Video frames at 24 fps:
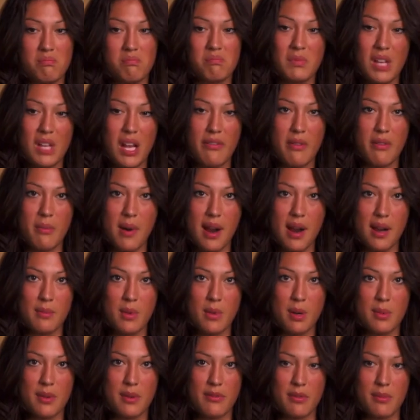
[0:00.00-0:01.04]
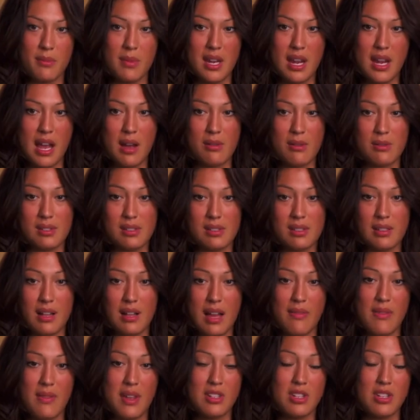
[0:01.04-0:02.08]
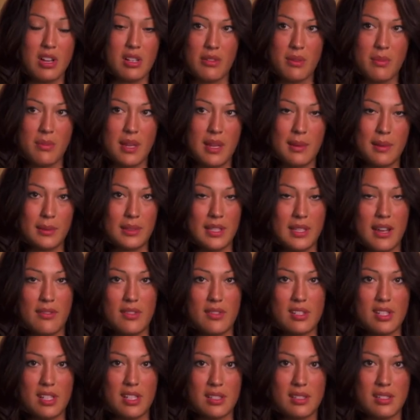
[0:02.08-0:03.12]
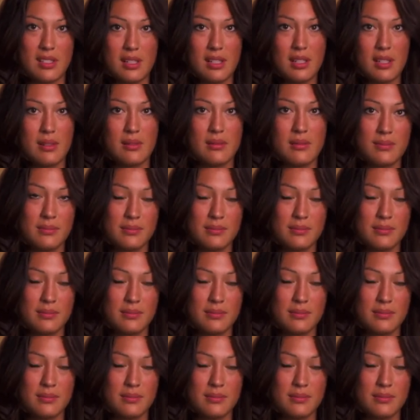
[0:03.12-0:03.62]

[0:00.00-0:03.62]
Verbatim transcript: showed was someone being told to leave the house, so let's look at the numbers.